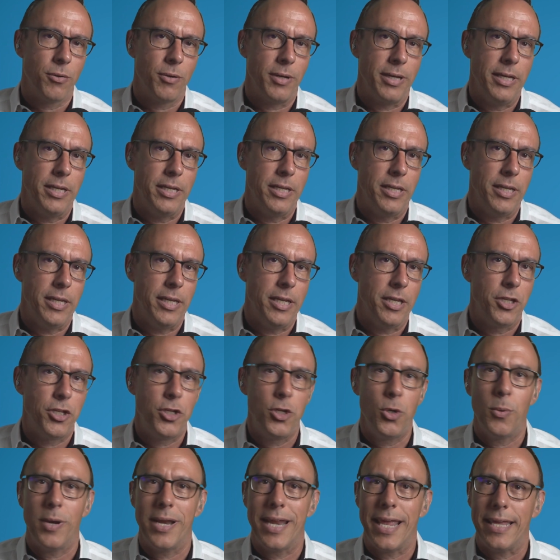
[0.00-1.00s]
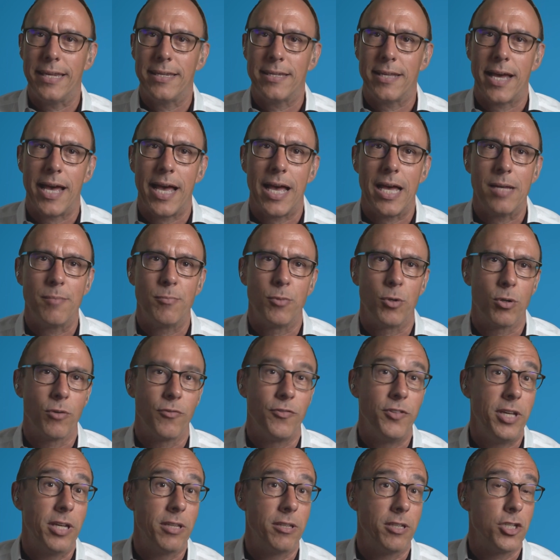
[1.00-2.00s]
in the Q&A tab or
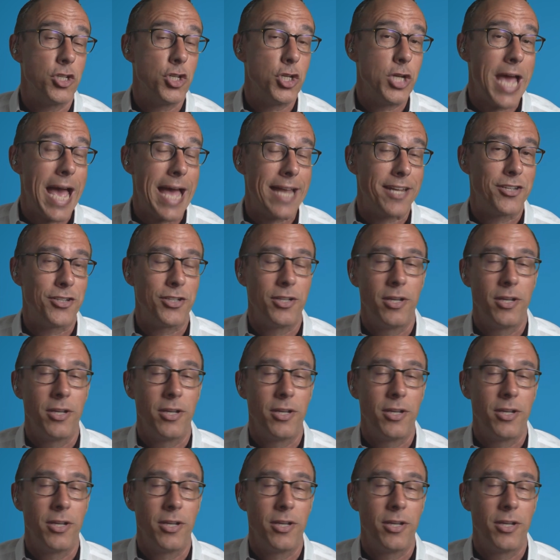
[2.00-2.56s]
via the chat.